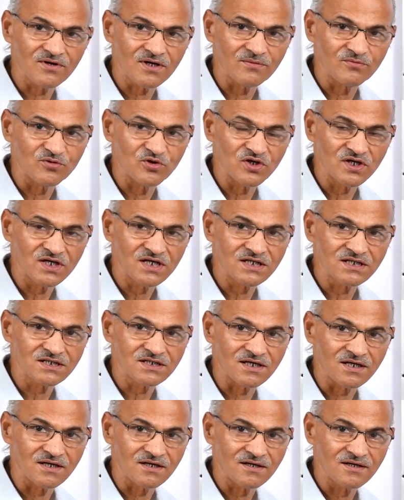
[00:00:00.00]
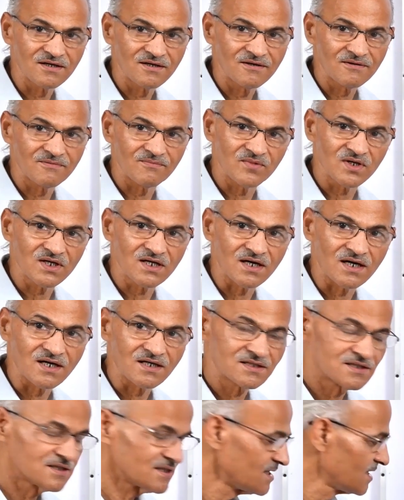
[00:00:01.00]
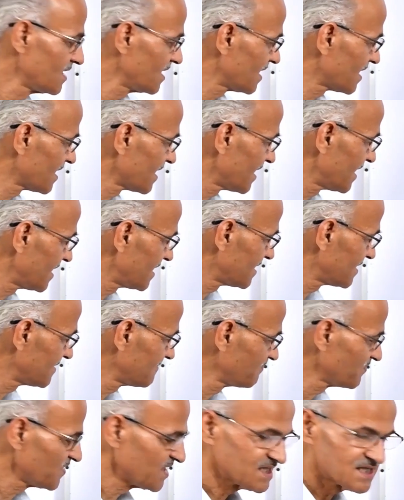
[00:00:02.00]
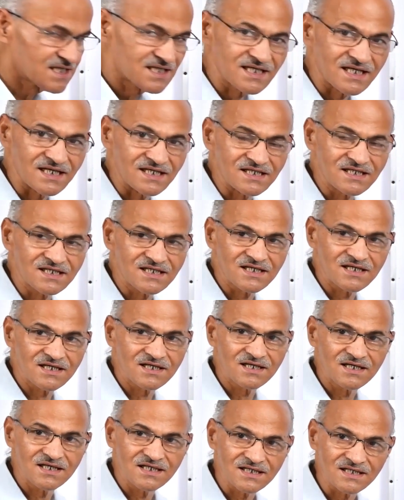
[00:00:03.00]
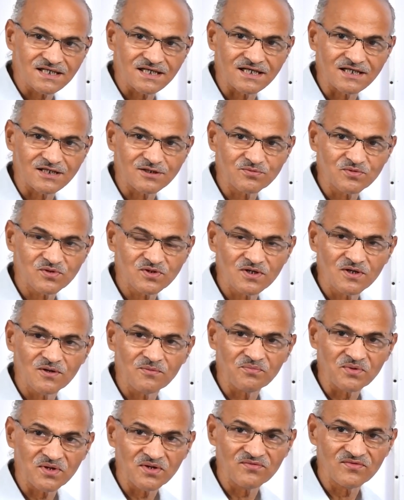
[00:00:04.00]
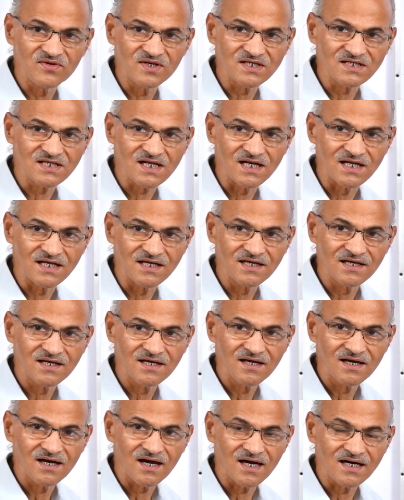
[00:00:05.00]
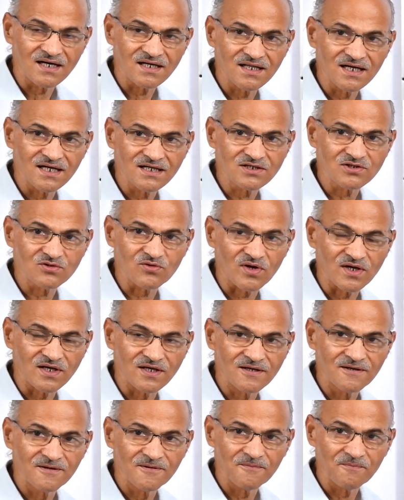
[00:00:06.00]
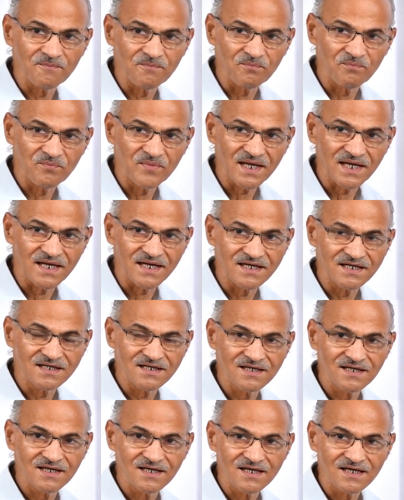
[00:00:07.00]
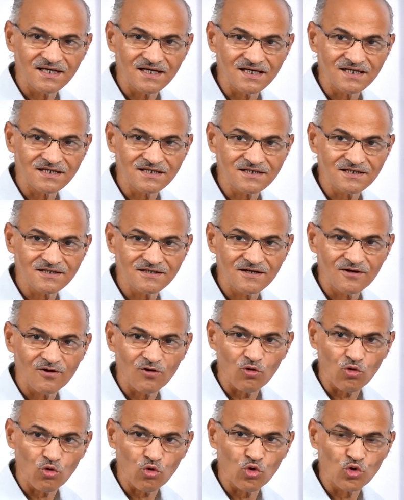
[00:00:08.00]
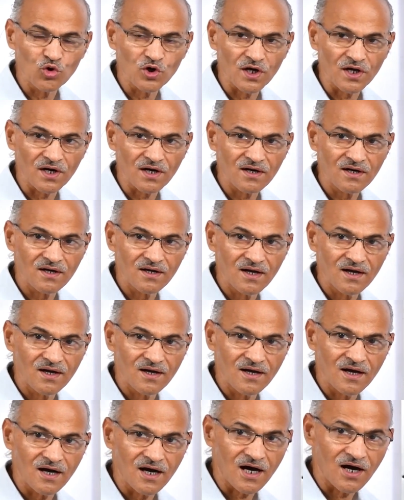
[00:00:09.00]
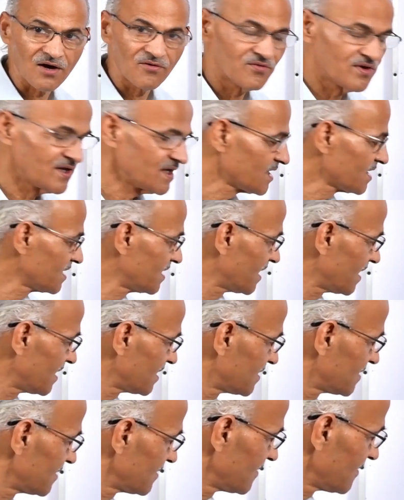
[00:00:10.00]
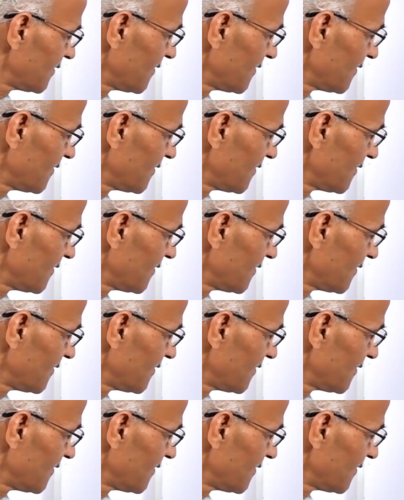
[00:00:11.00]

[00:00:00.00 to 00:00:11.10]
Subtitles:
communication because rat sensed shapes previously, and that's why made his owner aware that,